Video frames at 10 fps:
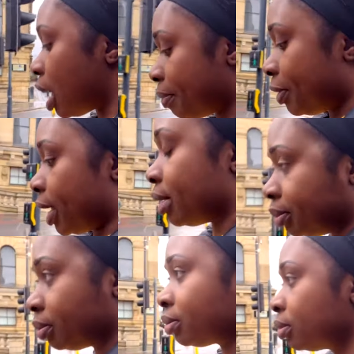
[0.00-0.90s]
happy that
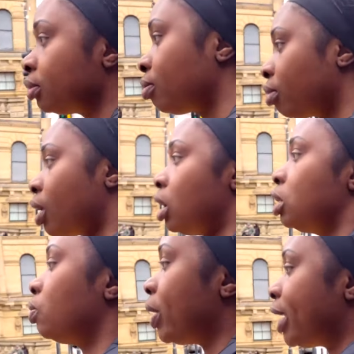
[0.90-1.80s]

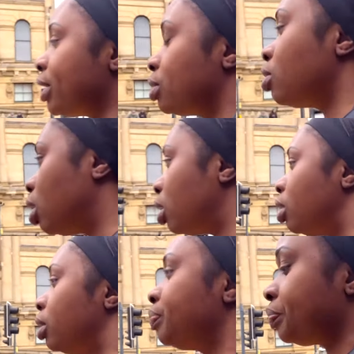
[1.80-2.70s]
the weather is not
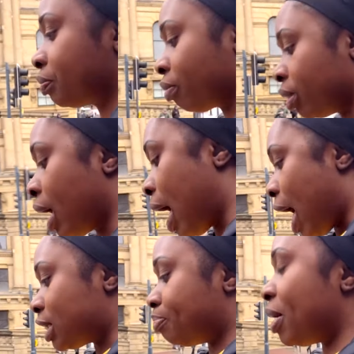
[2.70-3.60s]

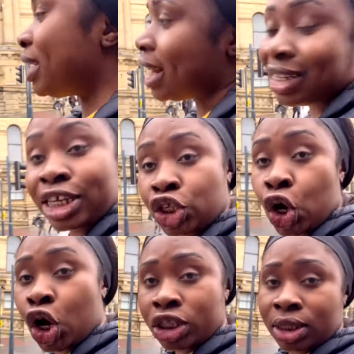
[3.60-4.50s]
as bad as I
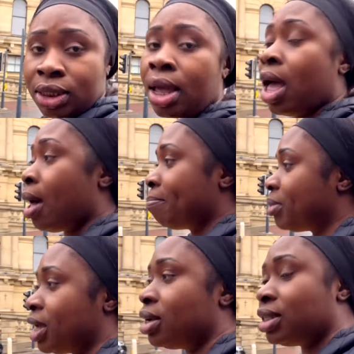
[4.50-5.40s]
thought,
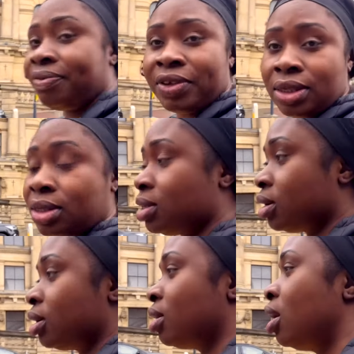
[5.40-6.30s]
because if it's
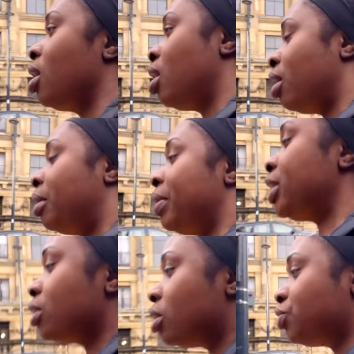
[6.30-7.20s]

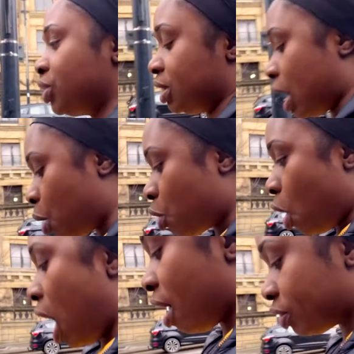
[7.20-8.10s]
raining or drizzling, I don't
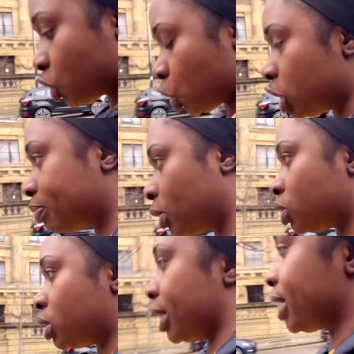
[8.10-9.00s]
have choice but
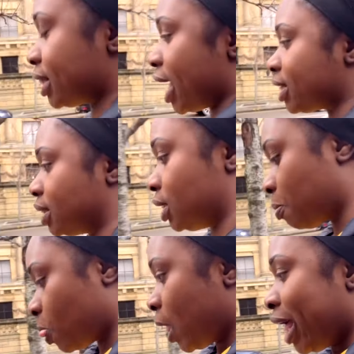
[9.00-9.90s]
to take taxi.
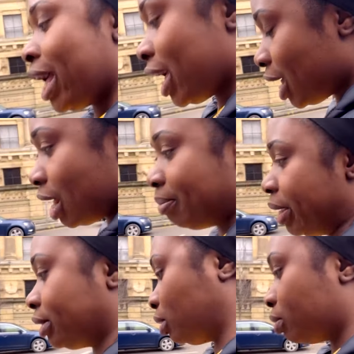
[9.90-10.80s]
And I
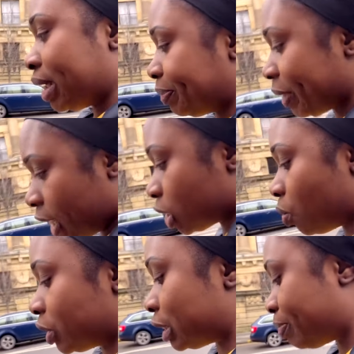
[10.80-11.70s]
mean, your baby girl don't
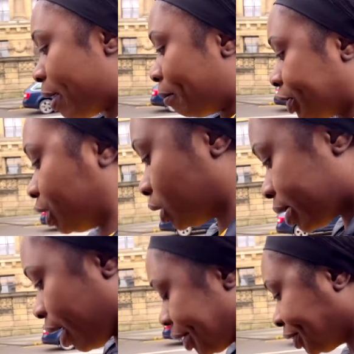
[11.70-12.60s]
want to spend money.
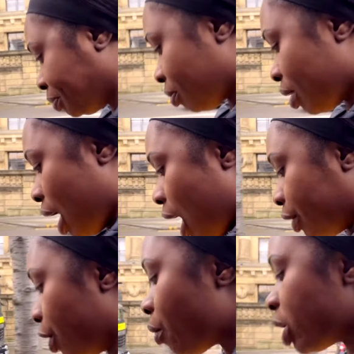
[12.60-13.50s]
I
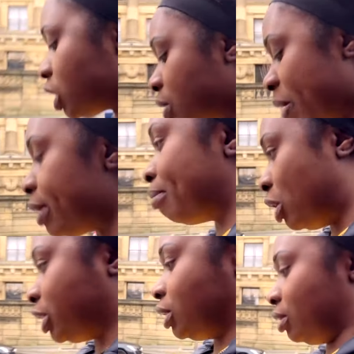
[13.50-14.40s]
don't want to spend
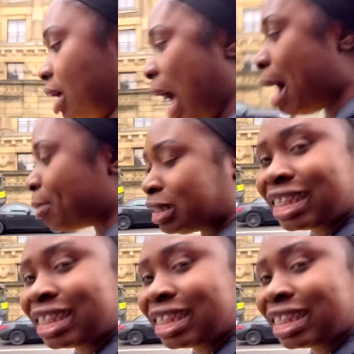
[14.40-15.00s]
money. I'm on